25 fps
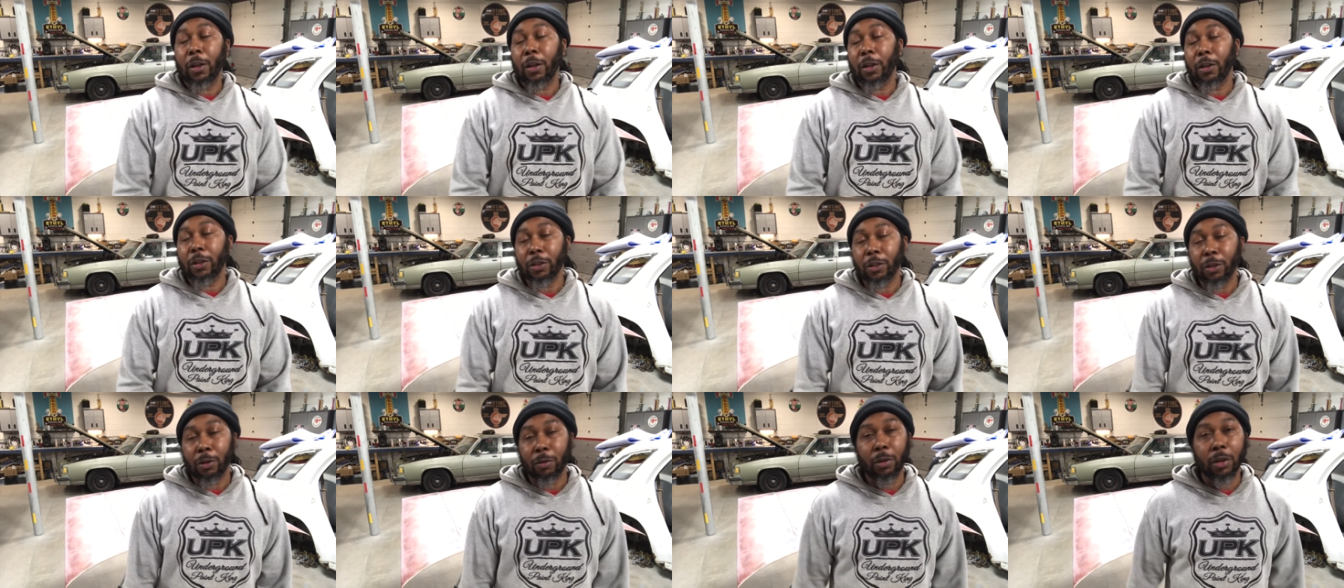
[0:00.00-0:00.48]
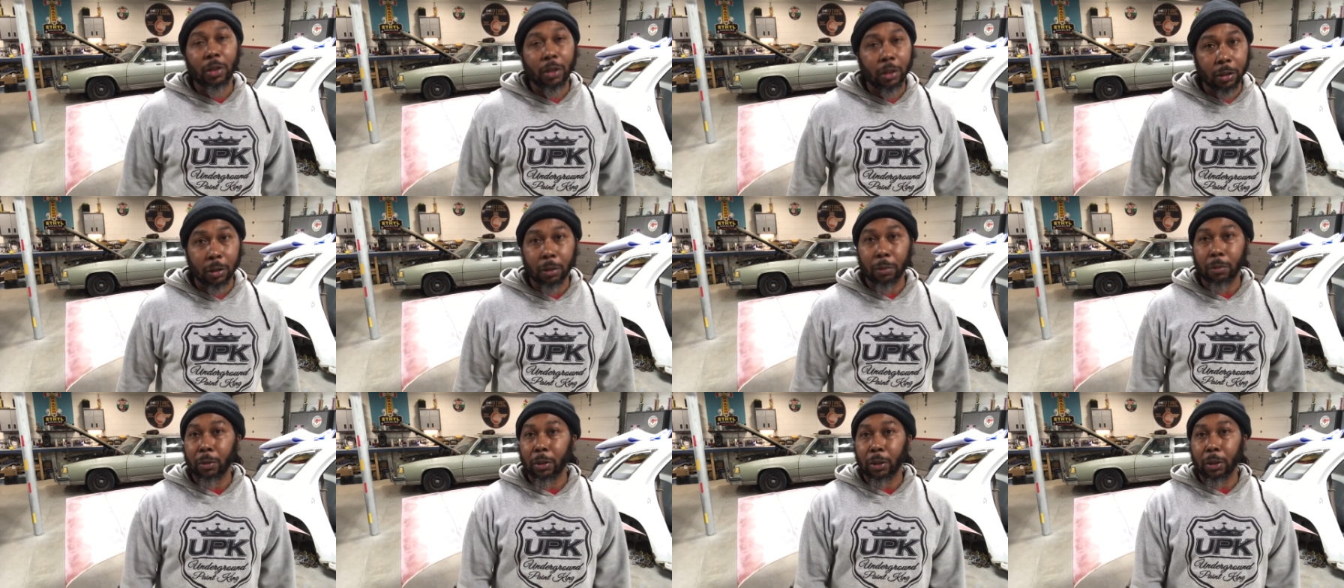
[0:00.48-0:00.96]
So
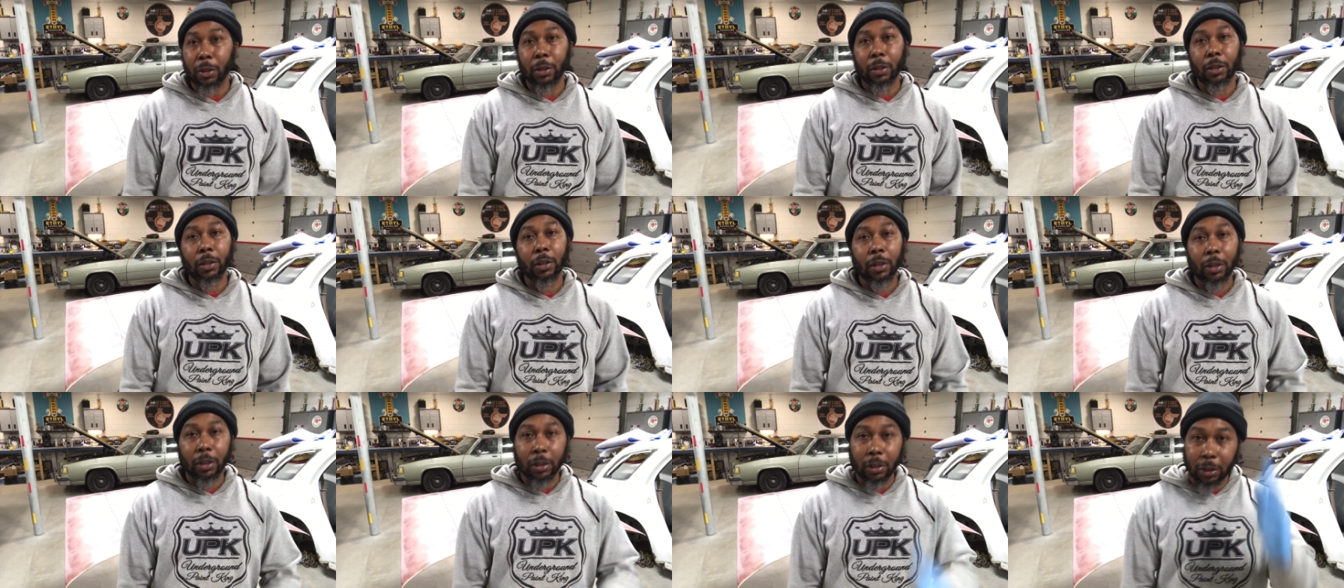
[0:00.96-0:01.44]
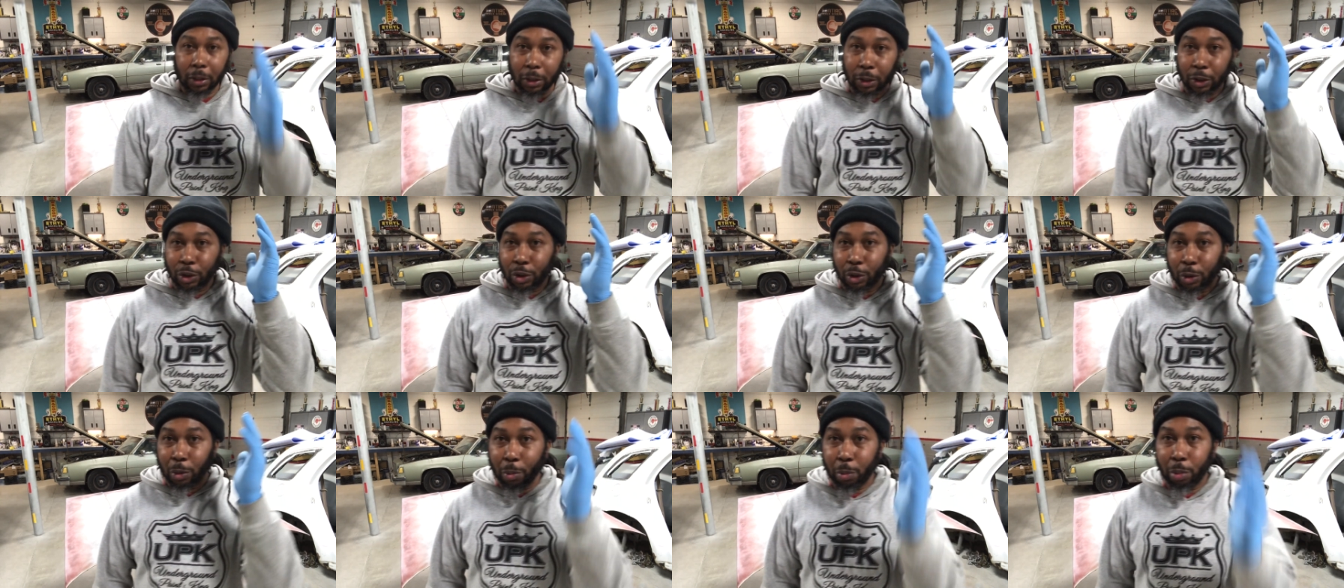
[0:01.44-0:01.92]
listen, man, this
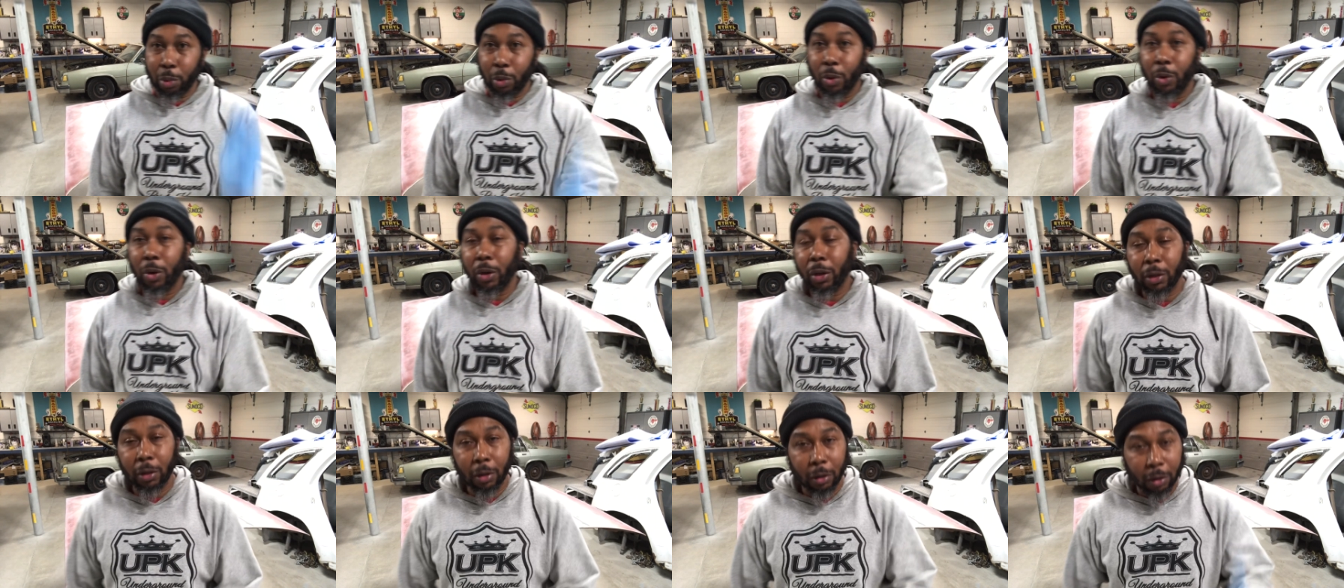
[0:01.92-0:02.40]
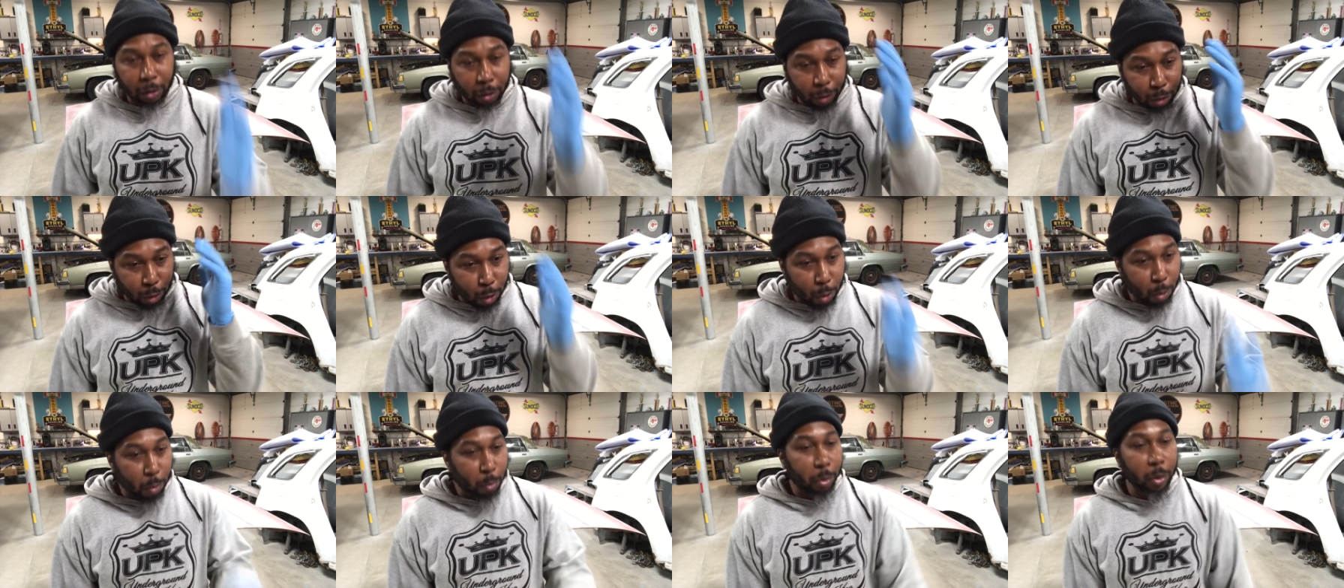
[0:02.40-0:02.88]
is your boy, the
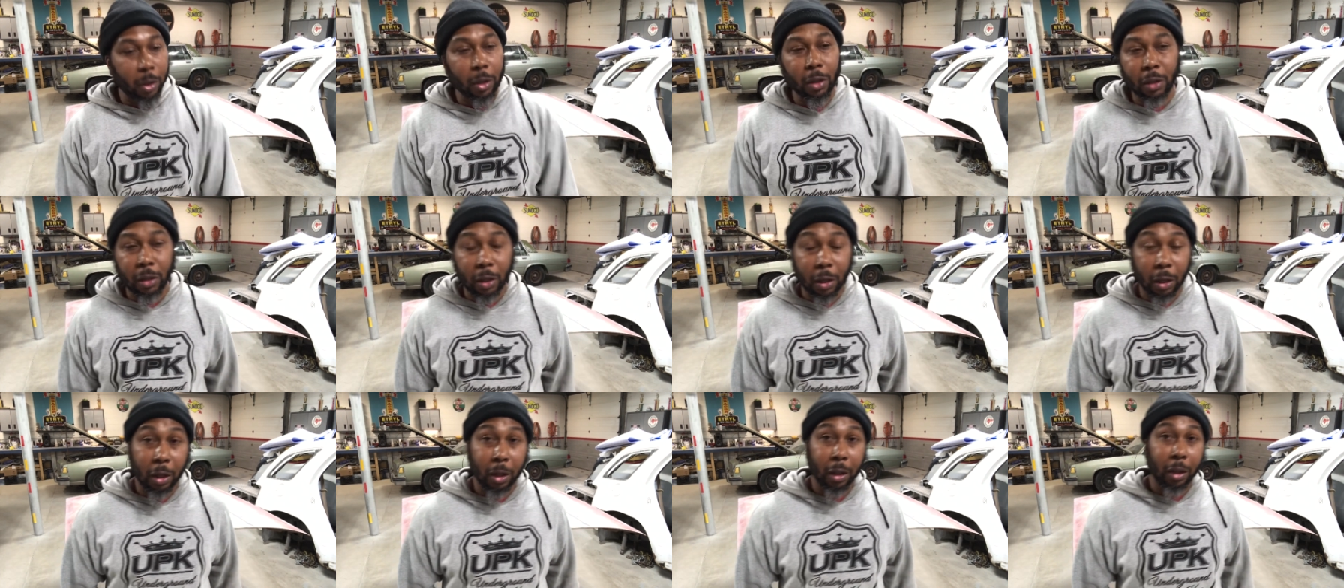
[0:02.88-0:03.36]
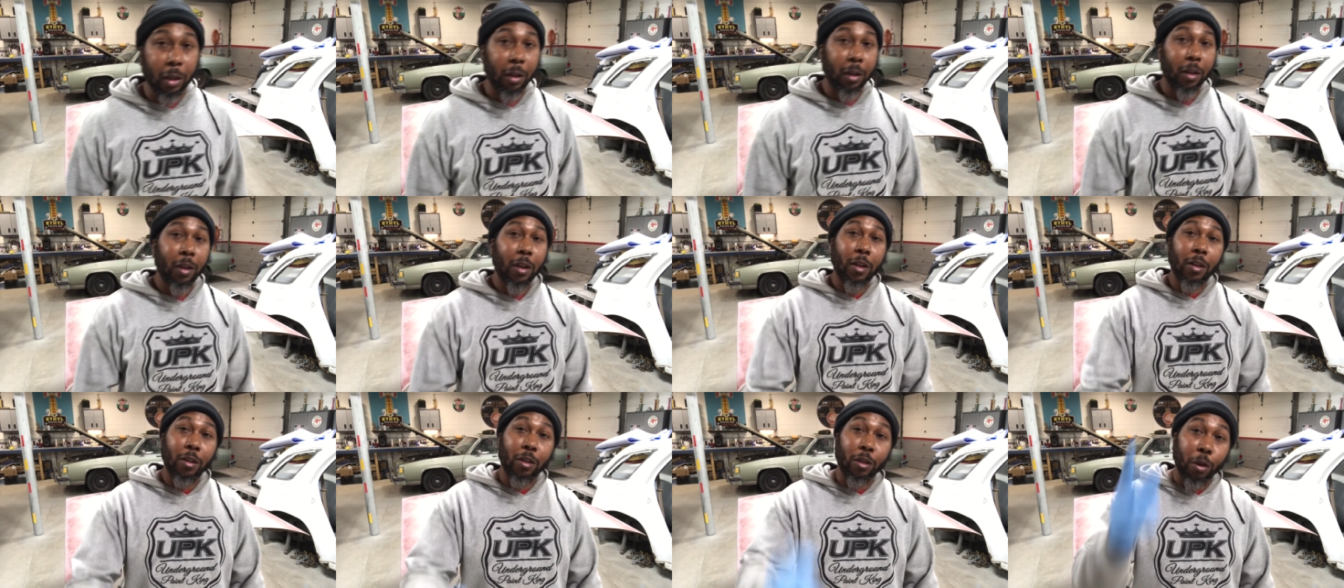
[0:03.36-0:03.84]
UP King,
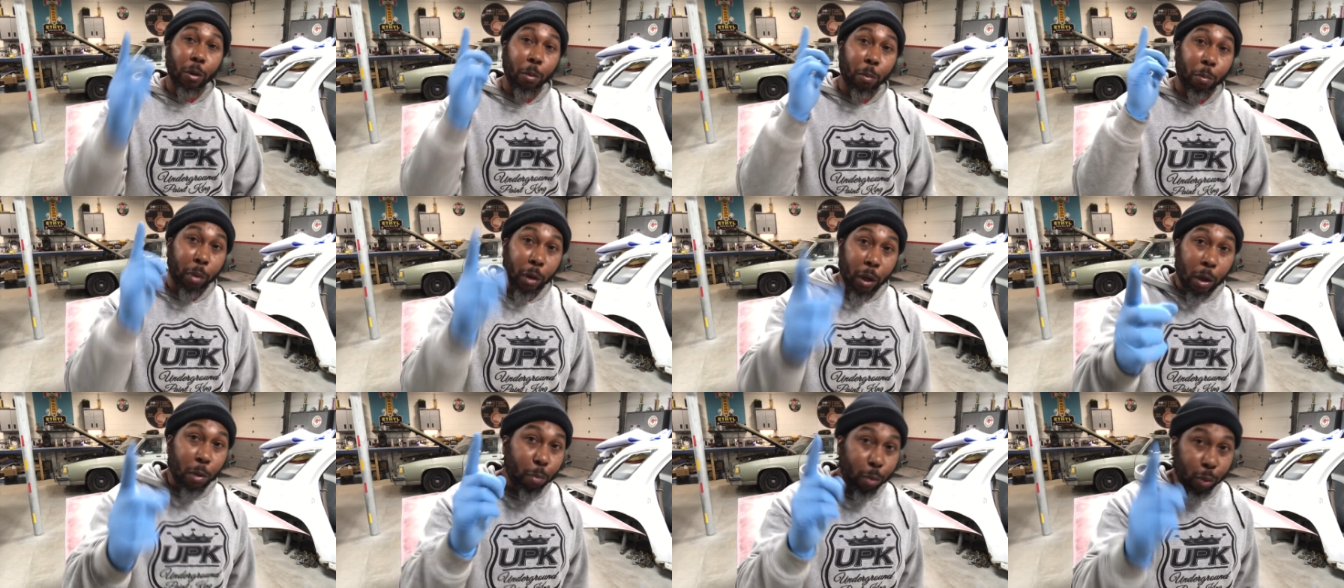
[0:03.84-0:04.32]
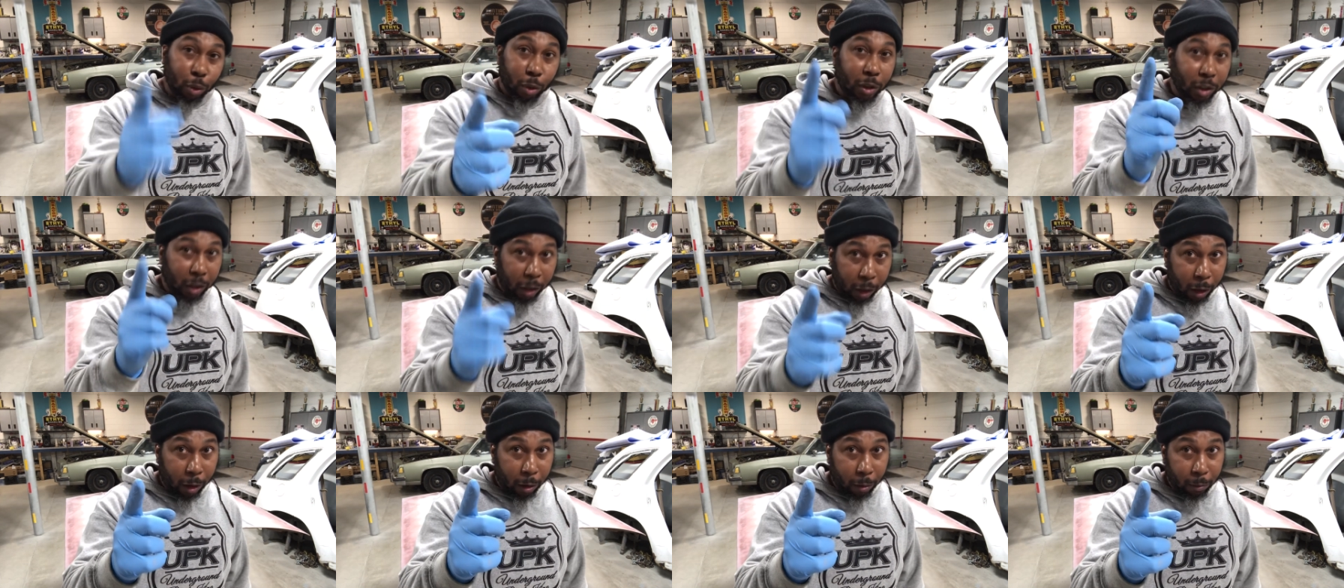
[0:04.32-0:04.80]
the People's
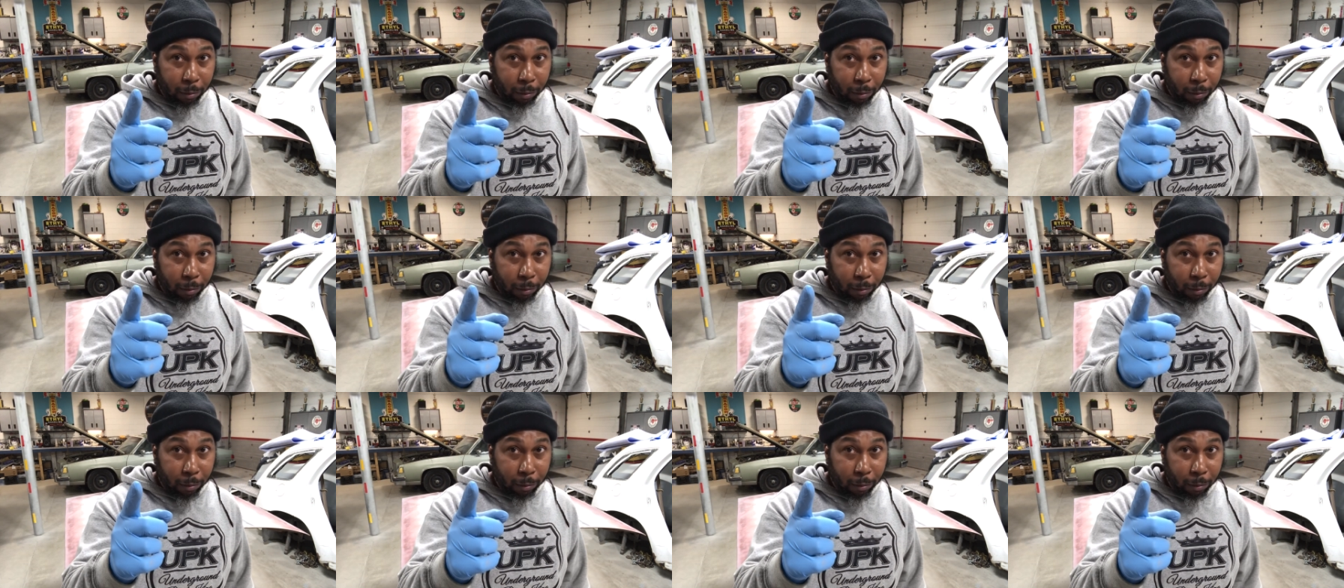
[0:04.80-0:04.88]
Champ.